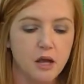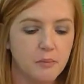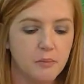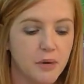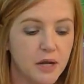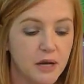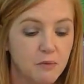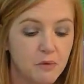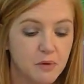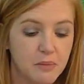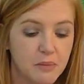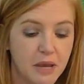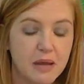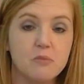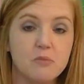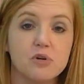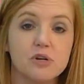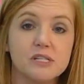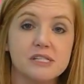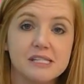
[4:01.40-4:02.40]
But it would make
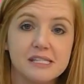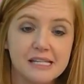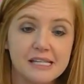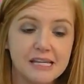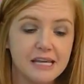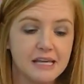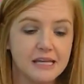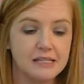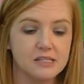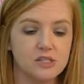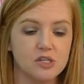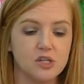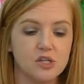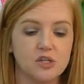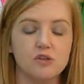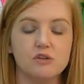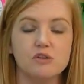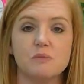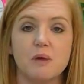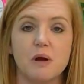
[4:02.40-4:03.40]
more sense to
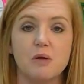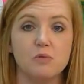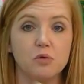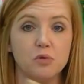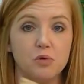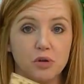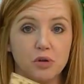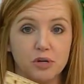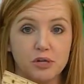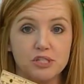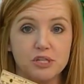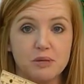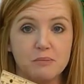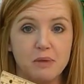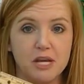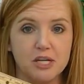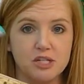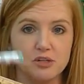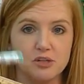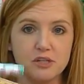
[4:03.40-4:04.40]
use my ruler to
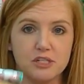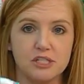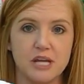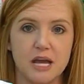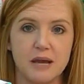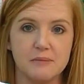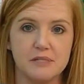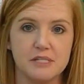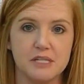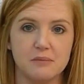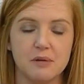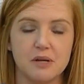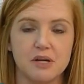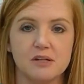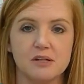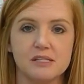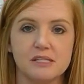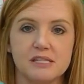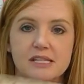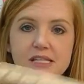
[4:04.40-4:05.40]
measure the chapstick
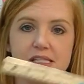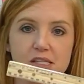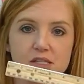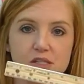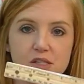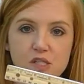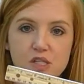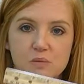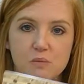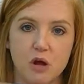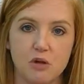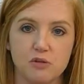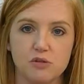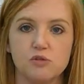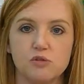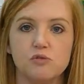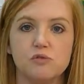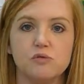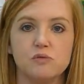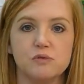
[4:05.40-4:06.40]
because this is a small
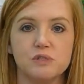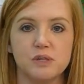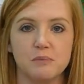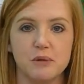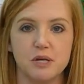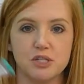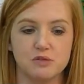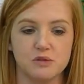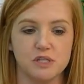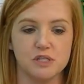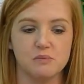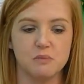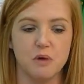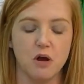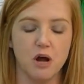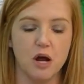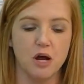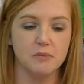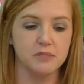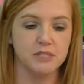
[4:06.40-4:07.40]
tool to measure a
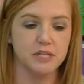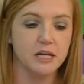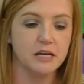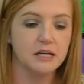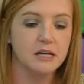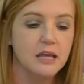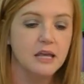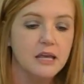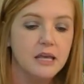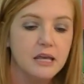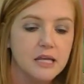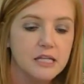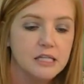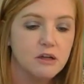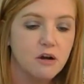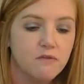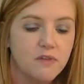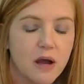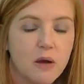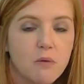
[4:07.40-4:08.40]
small object.
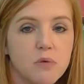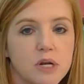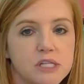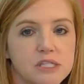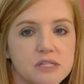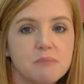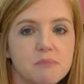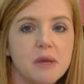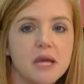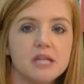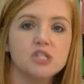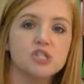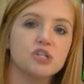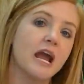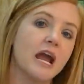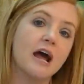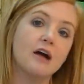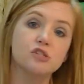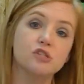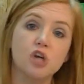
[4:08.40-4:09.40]
Now, if I wanted to measure
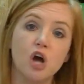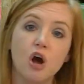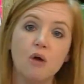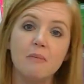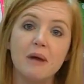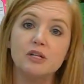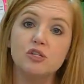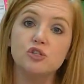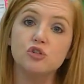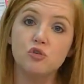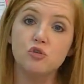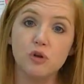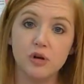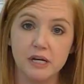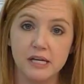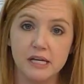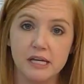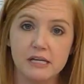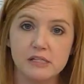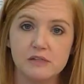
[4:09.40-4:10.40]
how tall my door
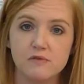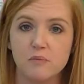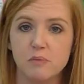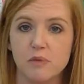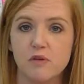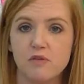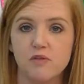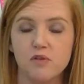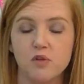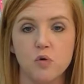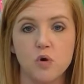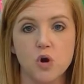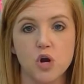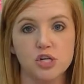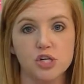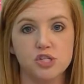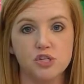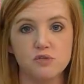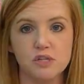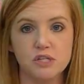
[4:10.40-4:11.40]
is from the floor
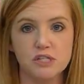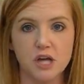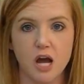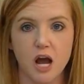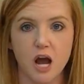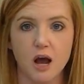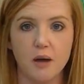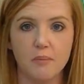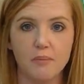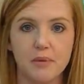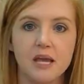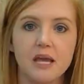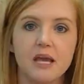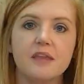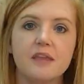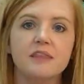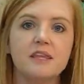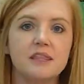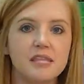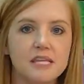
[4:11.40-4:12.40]
to the top,
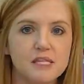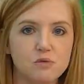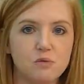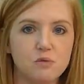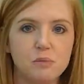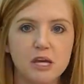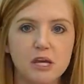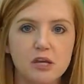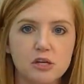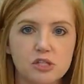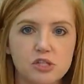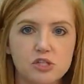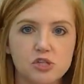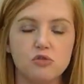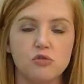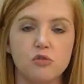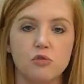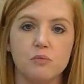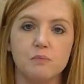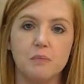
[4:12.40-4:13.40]
then this would be a good
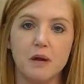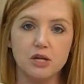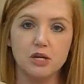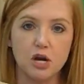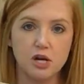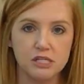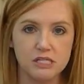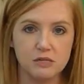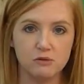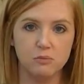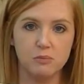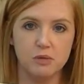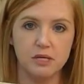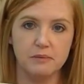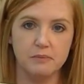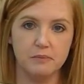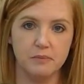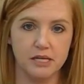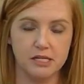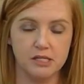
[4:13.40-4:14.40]
tool. My yardstick would be
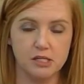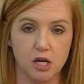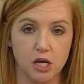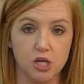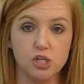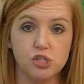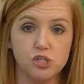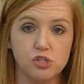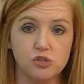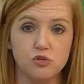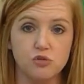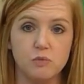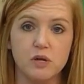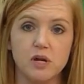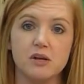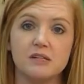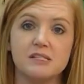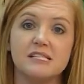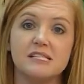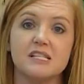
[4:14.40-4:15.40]
a good tool
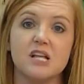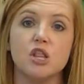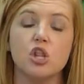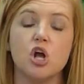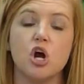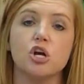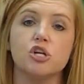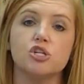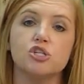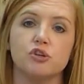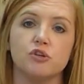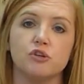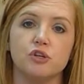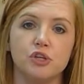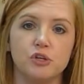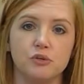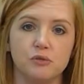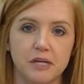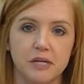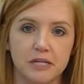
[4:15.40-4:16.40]
because it's a larger
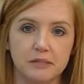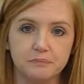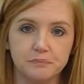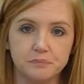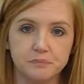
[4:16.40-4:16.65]
unit.